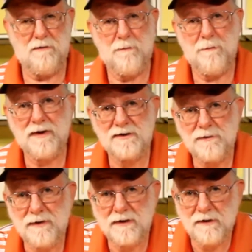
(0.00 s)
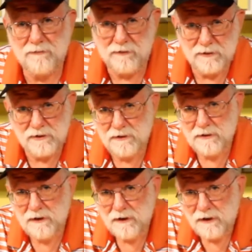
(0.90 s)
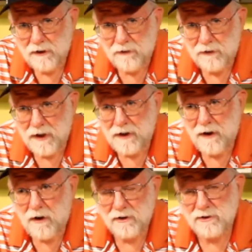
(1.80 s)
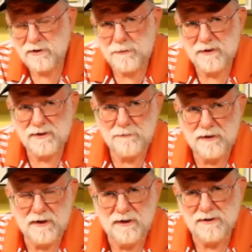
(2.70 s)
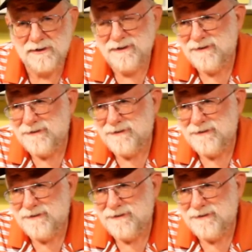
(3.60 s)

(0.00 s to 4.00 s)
Makes a big difference. Okay, also especially because